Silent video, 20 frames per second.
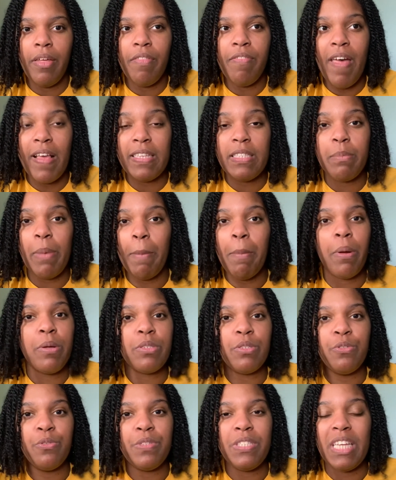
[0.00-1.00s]
That's the main
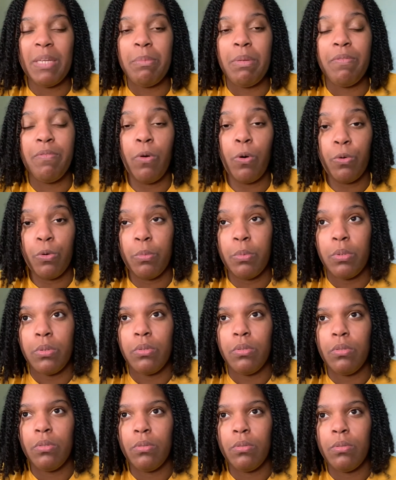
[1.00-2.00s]
person who's seen me vulnerable,
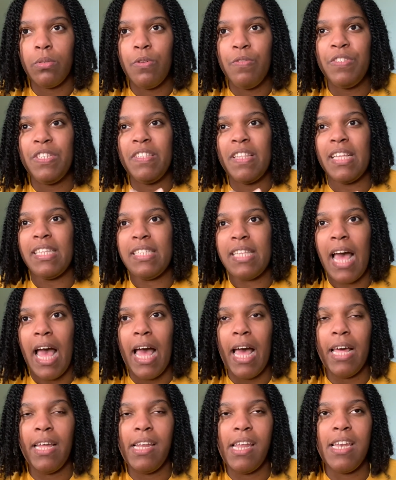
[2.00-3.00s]
who's seen that
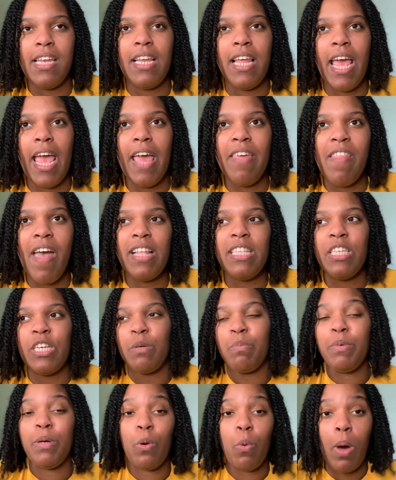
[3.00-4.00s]
side. And that
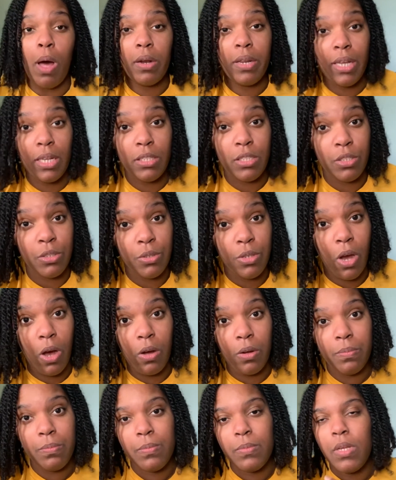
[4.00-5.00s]
took me a while to get to,
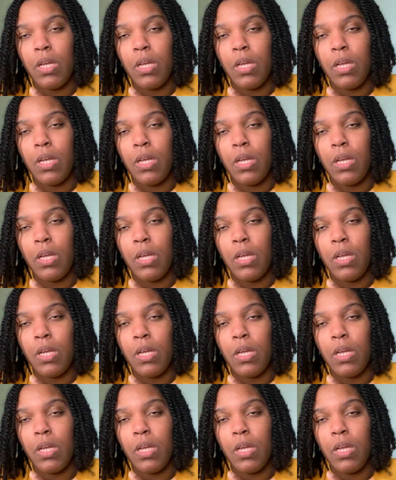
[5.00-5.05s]
y'all.